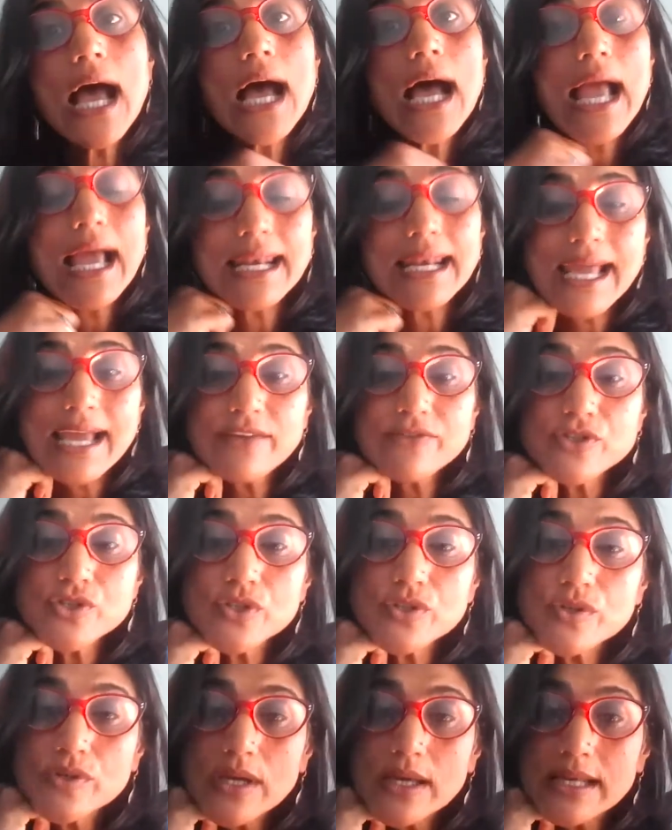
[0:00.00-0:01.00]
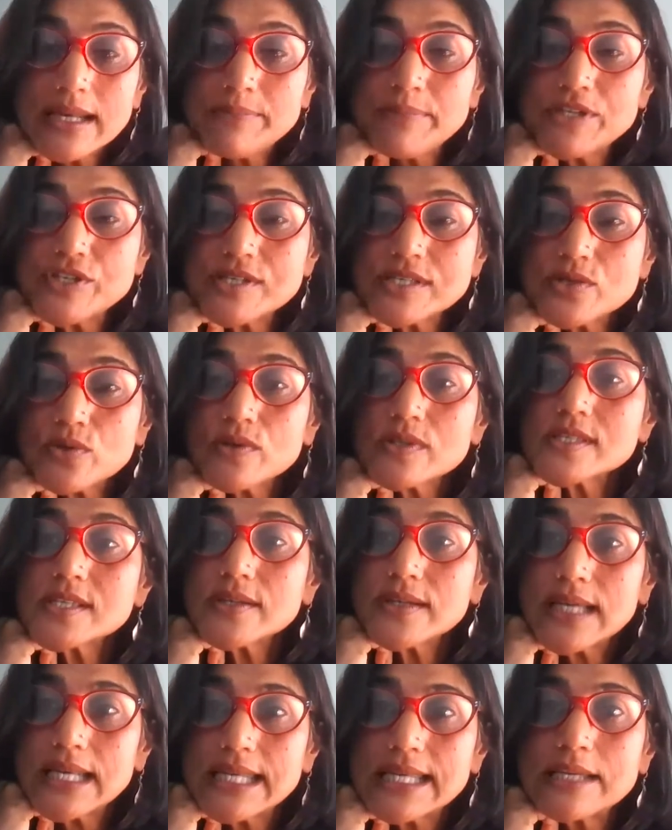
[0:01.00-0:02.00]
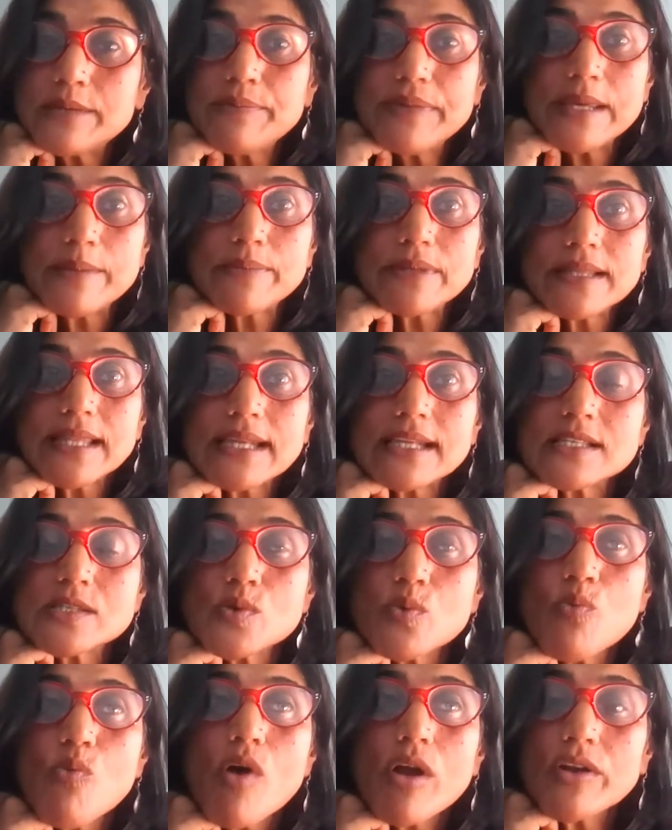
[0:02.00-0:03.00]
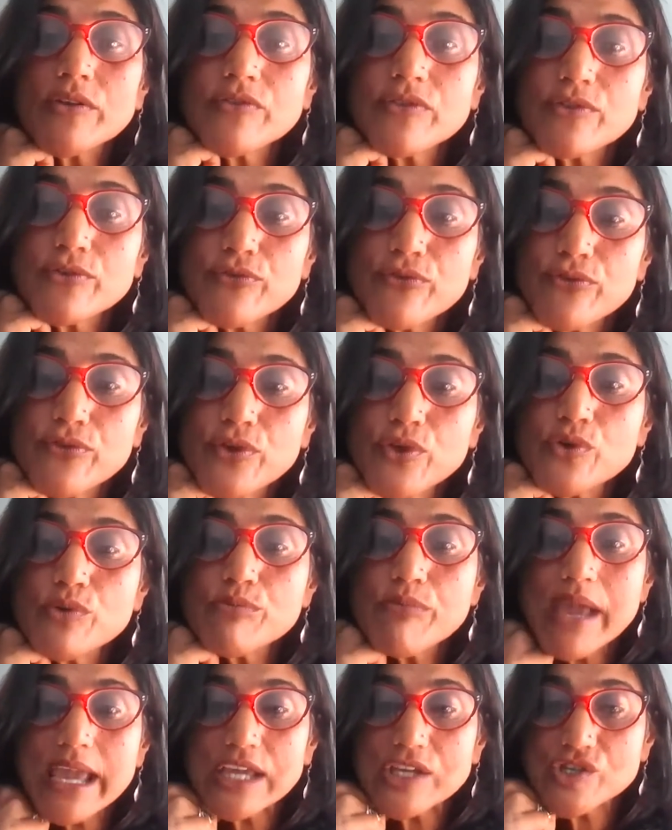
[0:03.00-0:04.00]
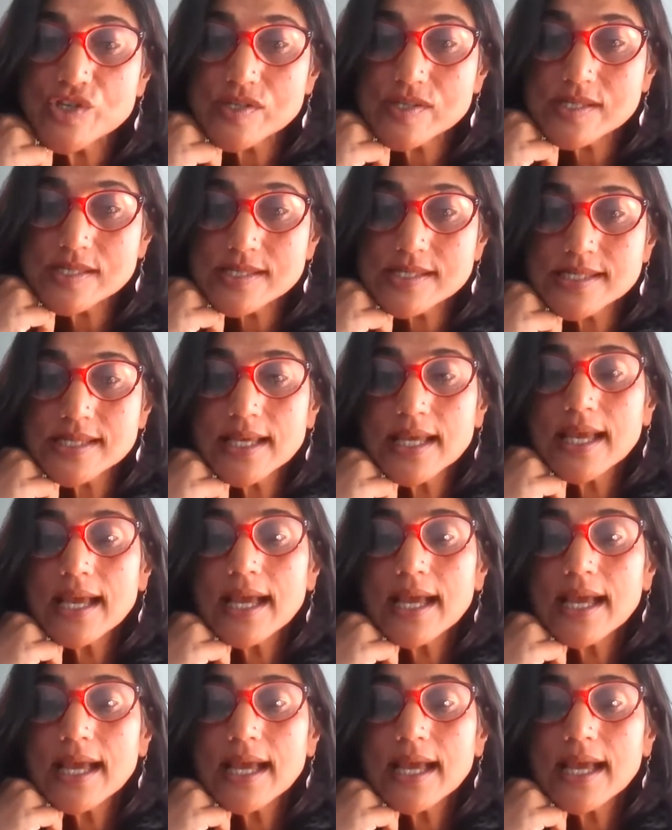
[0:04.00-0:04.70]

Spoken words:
And I have to, let me just also alert people that it's one of the few majors